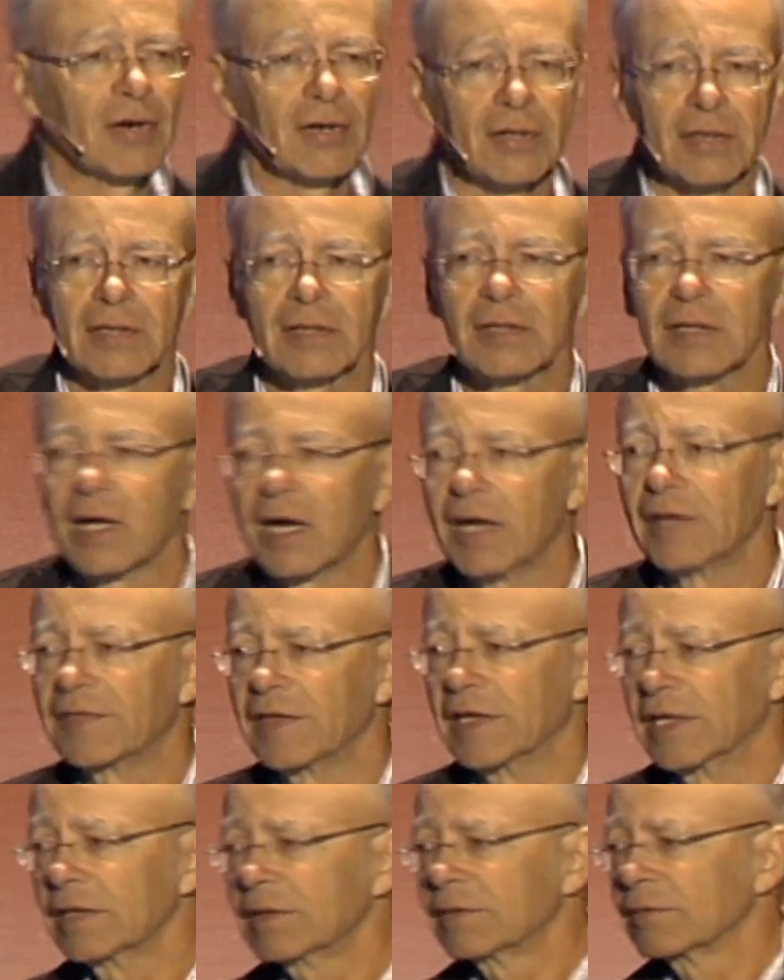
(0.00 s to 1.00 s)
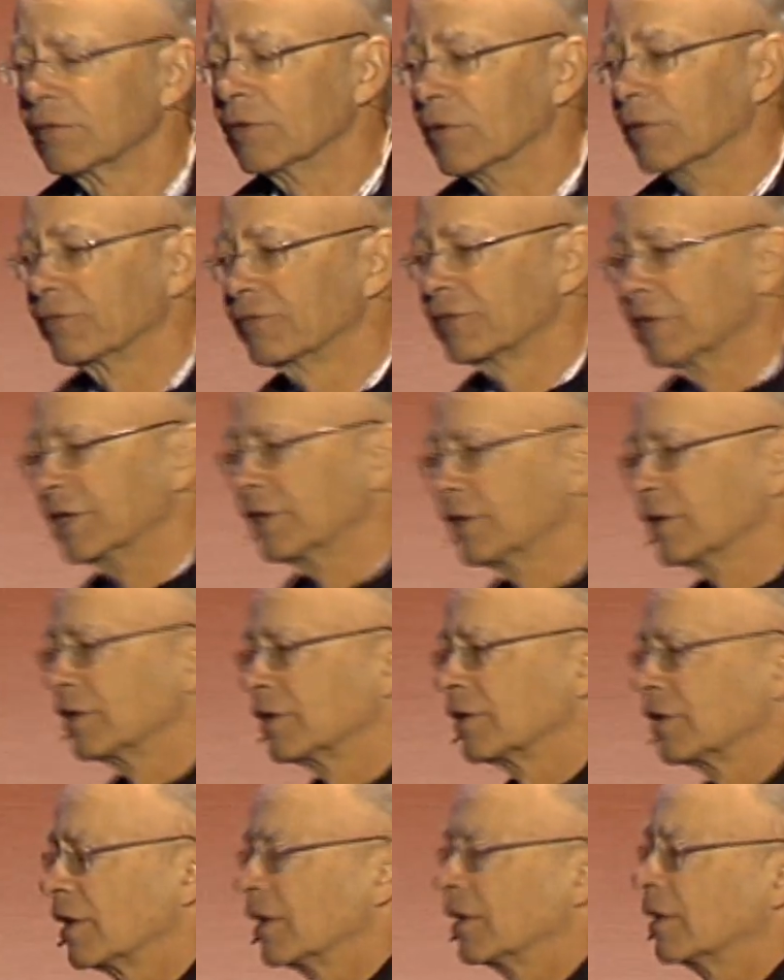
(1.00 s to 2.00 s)
on, I think, or Flynn
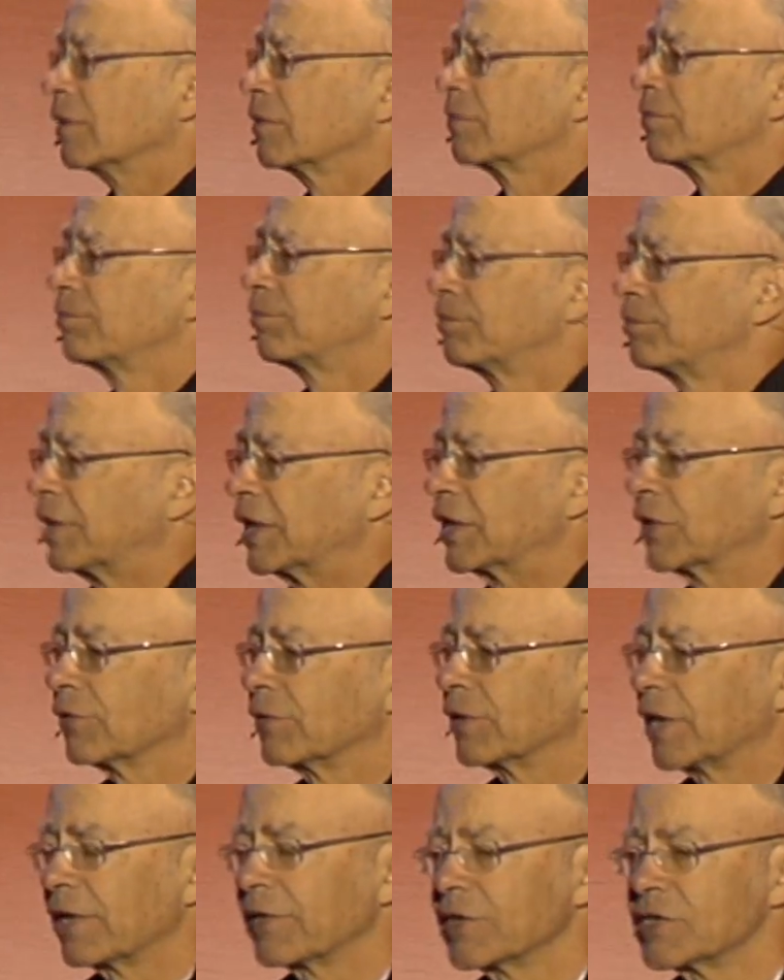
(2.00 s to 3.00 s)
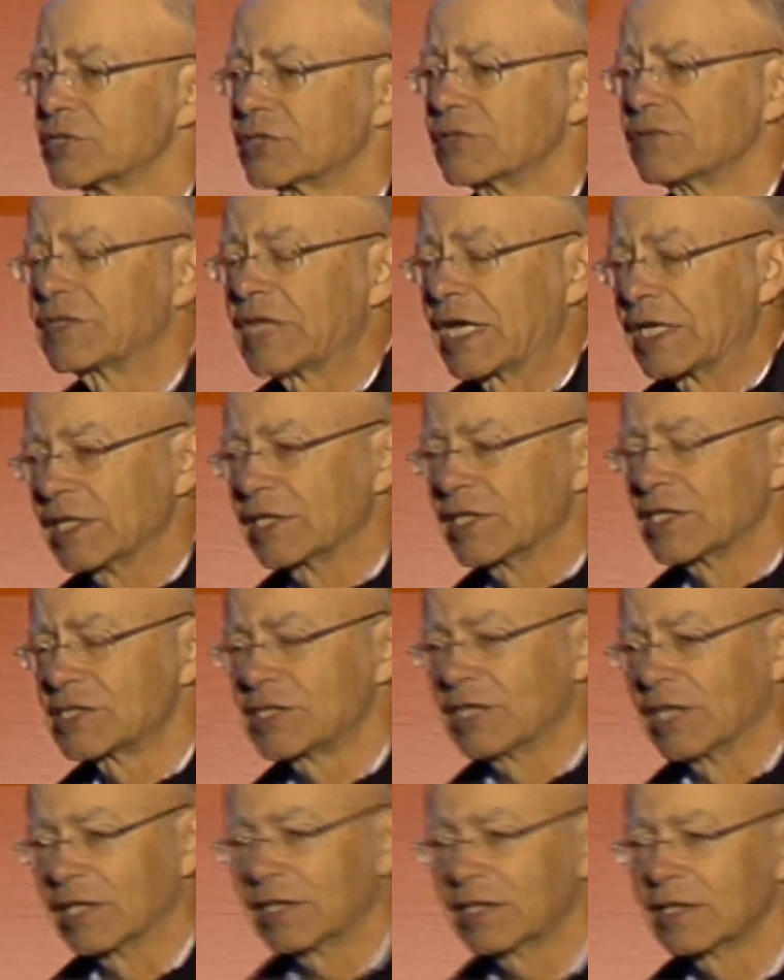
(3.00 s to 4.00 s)
and Pinker and others who studied this
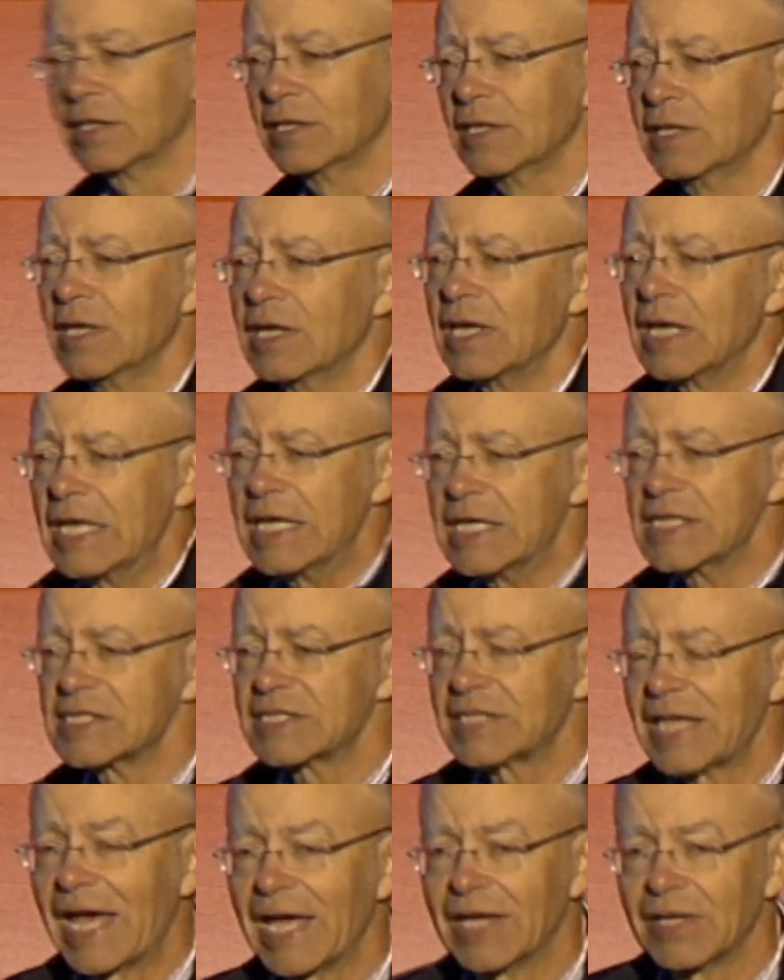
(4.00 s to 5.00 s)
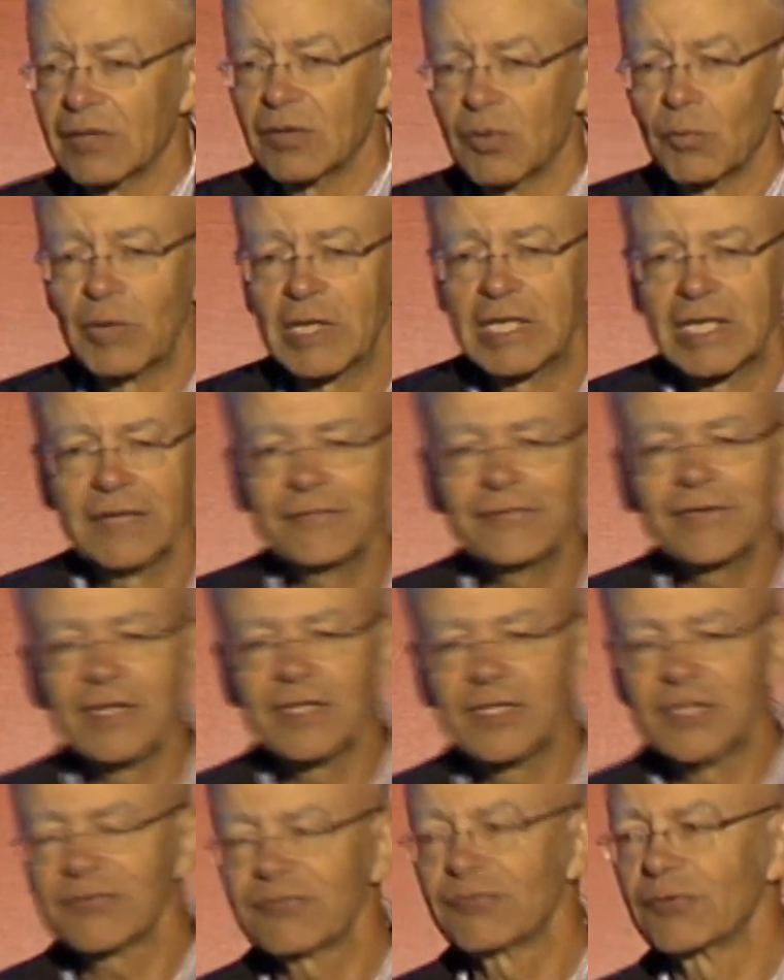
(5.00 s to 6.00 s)
think, is that we live in
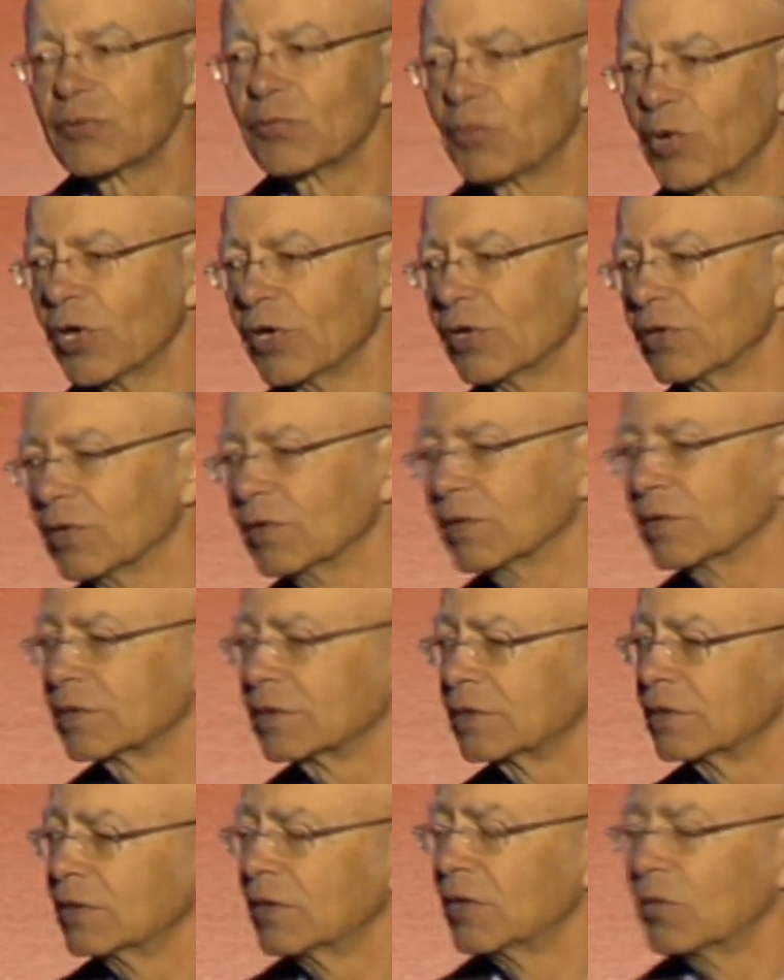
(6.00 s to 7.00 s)
a different world.